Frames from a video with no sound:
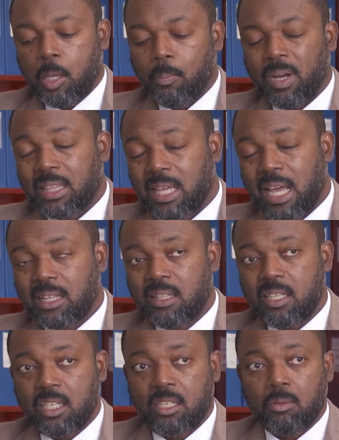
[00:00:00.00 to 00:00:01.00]
but that
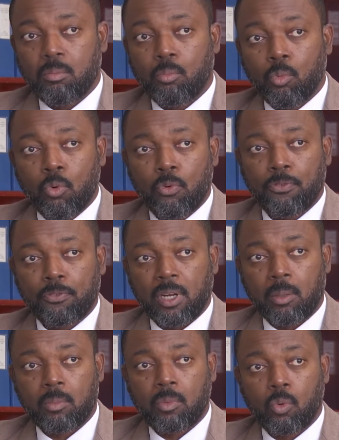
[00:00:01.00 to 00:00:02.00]
the move
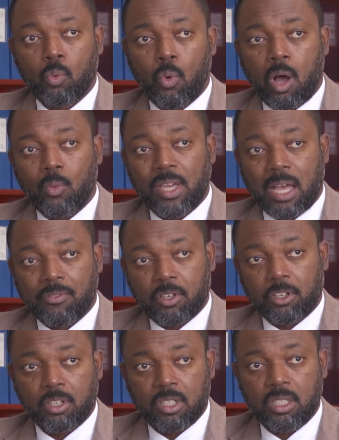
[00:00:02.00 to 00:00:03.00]
from what we have
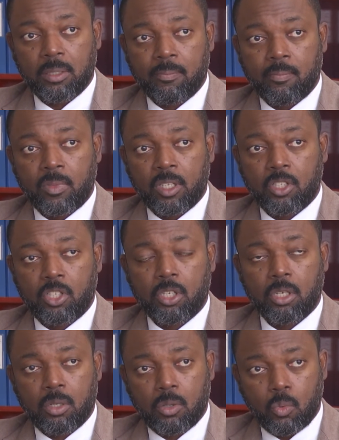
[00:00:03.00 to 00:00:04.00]
currently
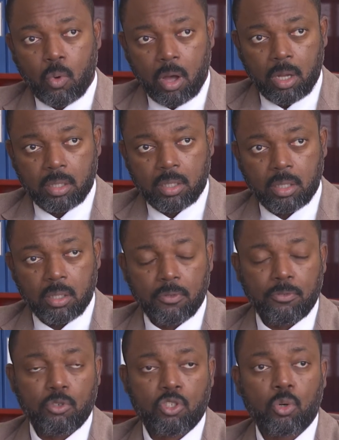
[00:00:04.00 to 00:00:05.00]
to what the
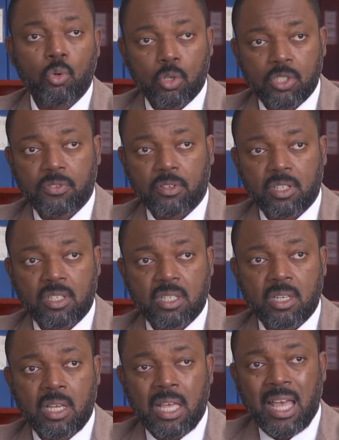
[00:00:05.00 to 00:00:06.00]
future holds for us
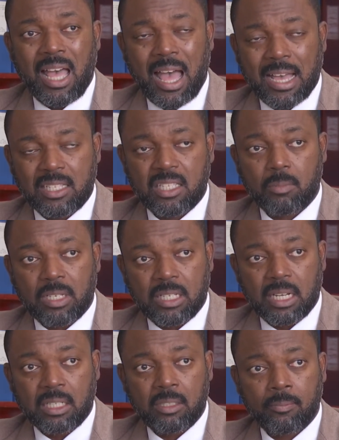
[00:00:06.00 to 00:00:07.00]
has to be
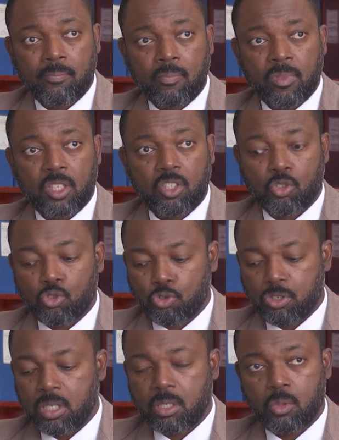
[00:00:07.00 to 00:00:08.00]
done to
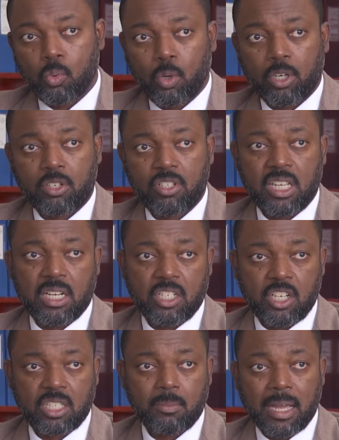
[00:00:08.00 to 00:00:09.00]
treat workers in a
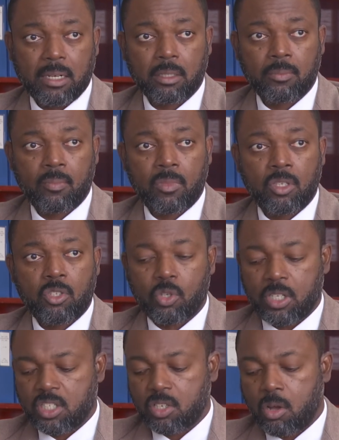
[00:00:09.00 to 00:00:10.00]
just manner. So
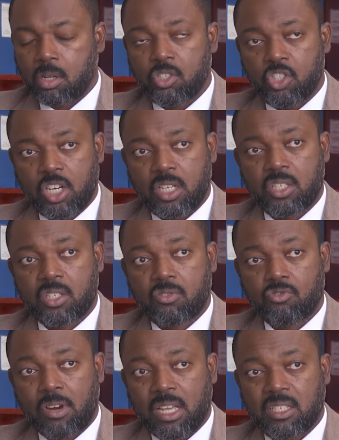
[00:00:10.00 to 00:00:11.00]
it is called
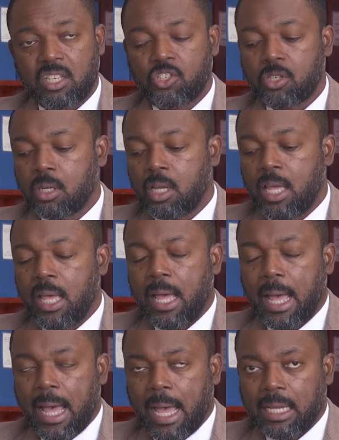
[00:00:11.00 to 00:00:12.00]
just transition.
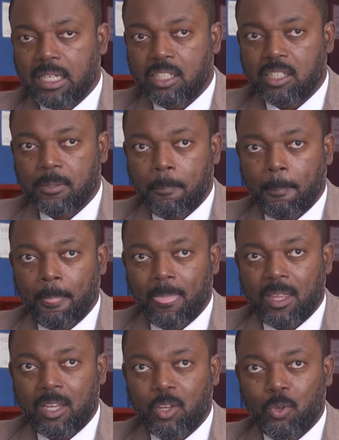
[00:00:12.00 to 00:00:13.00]
And
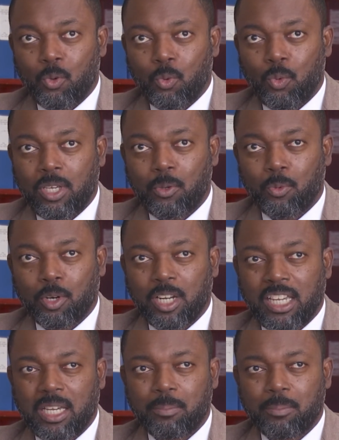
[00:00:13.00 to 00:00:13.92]
we were